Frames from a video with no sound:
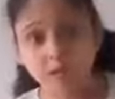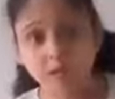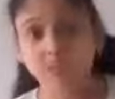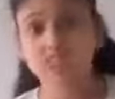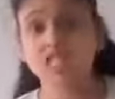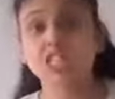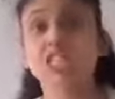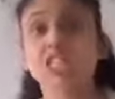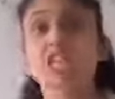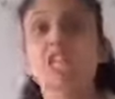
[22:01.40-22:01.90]

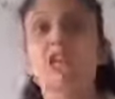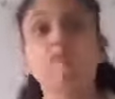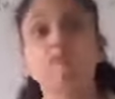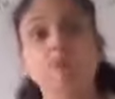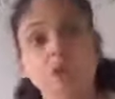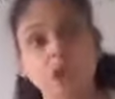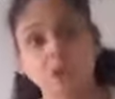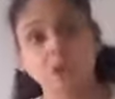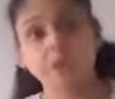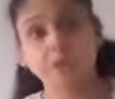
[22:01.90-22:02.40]
Changing in
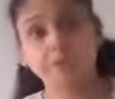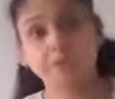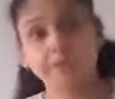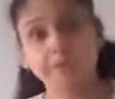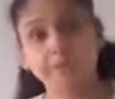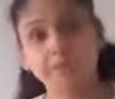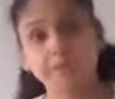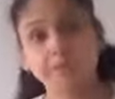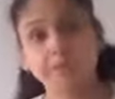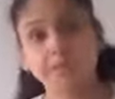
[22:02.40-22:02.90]
what?
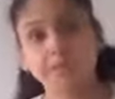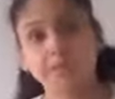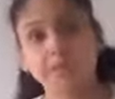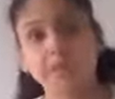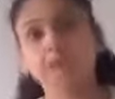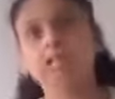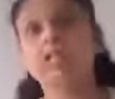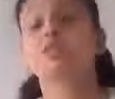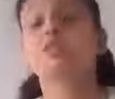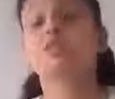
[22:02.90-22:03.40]

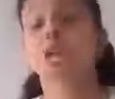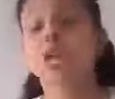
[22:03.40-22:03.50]
It is